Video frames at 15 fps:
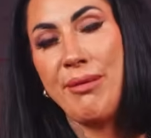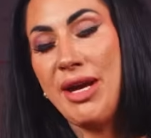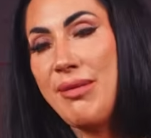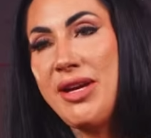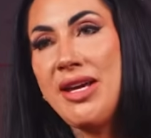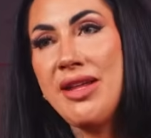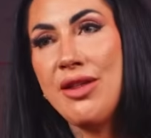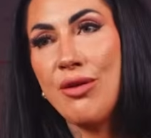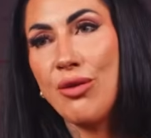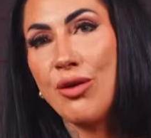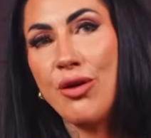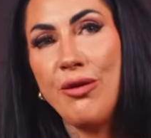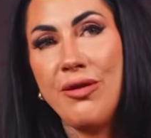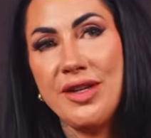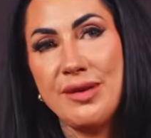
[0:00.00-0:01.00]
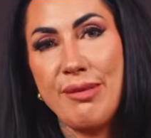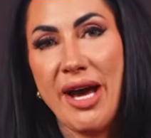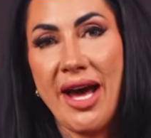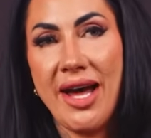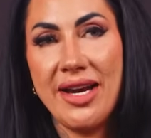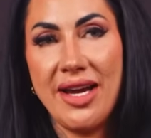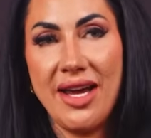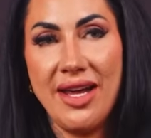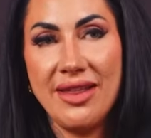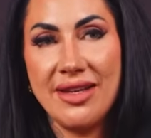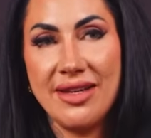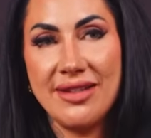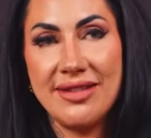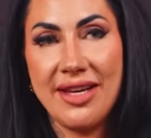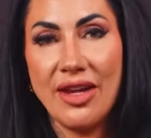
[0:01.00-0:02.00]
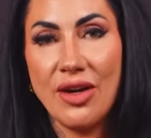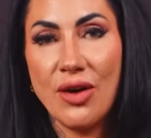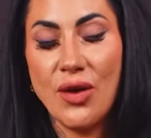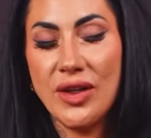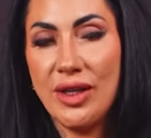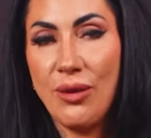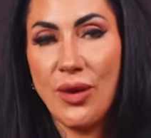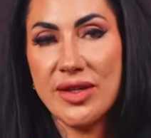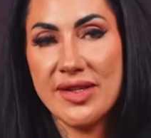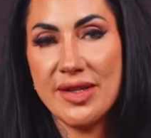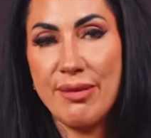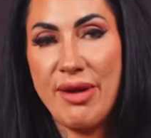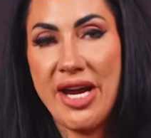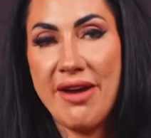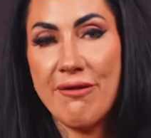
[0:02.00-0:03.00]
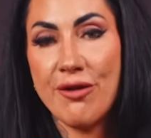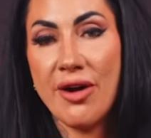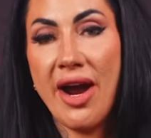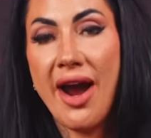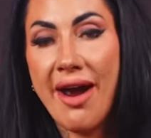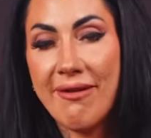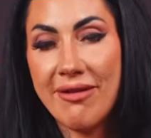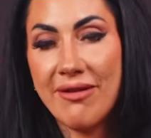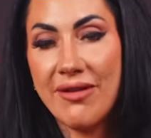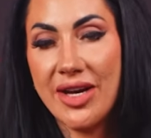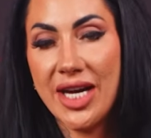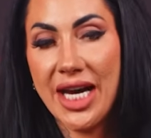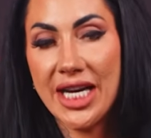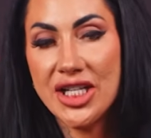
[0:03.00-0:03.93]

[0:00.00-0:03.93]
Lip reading: Maybe the roof is bad and the seller only wants to pay for half of it.